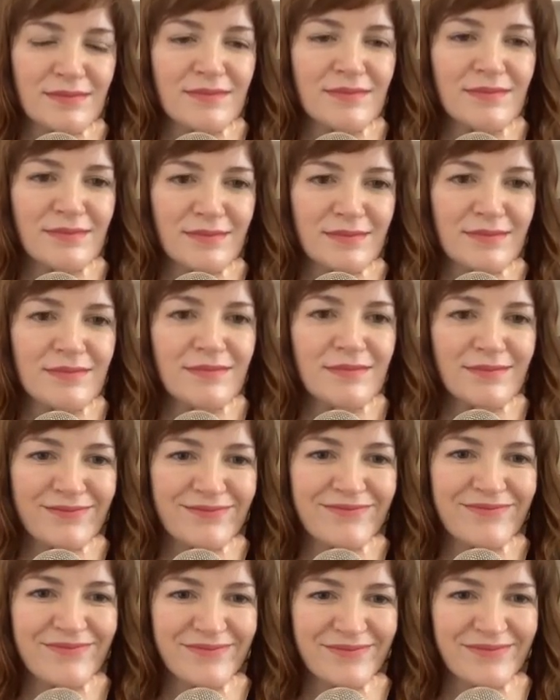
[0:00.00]

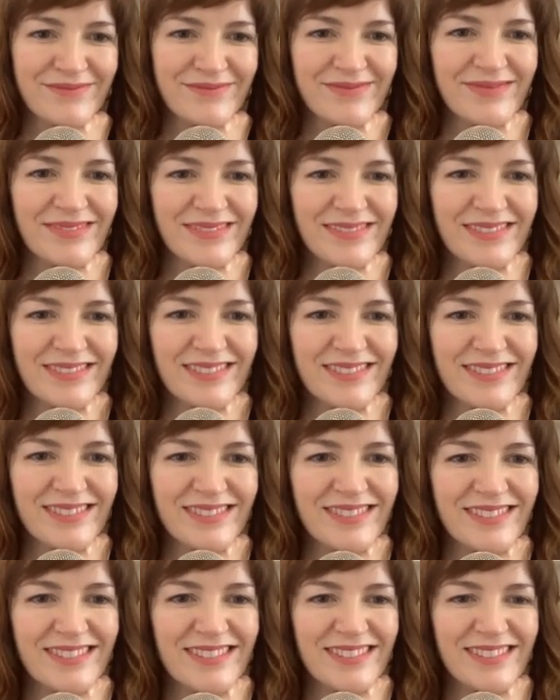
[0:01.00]

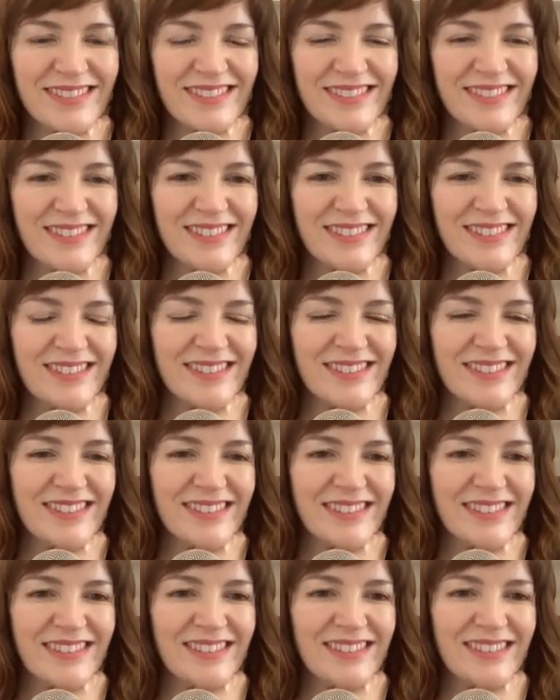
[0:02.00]

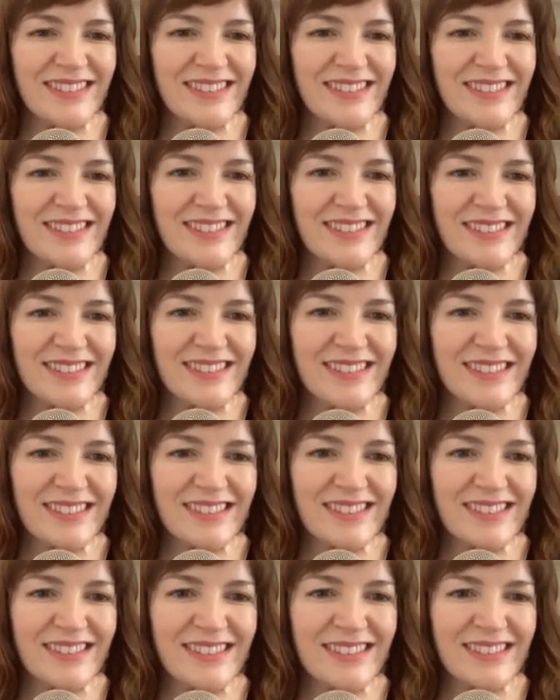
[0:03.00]

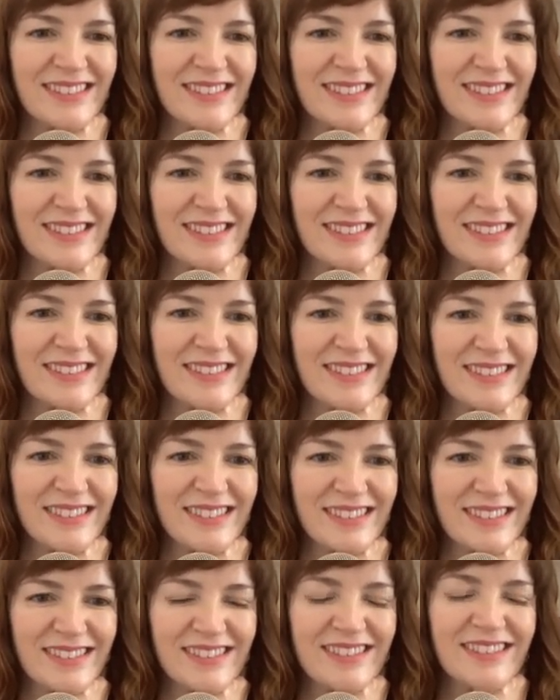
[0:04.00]

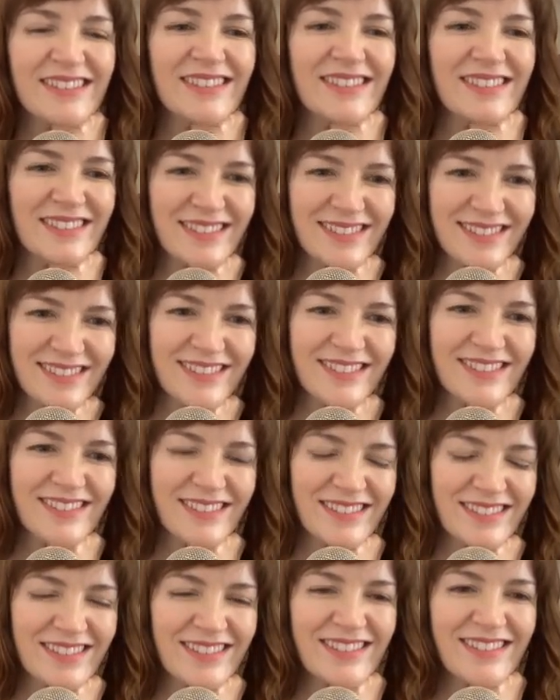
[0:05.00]

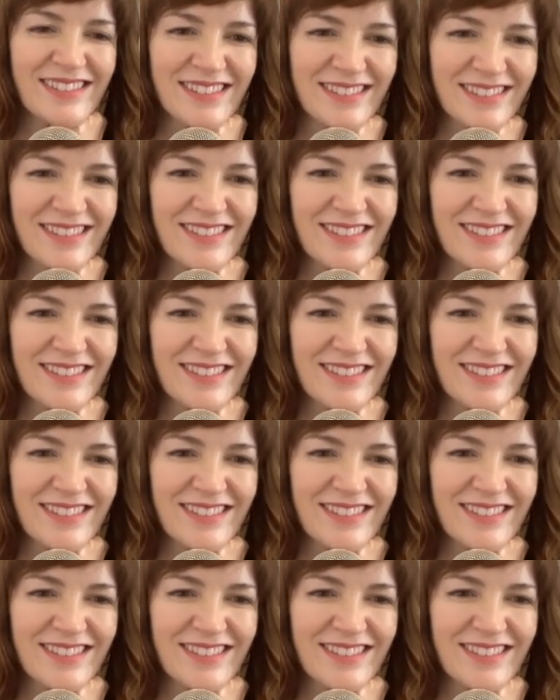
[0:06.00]
The person shown says nothing.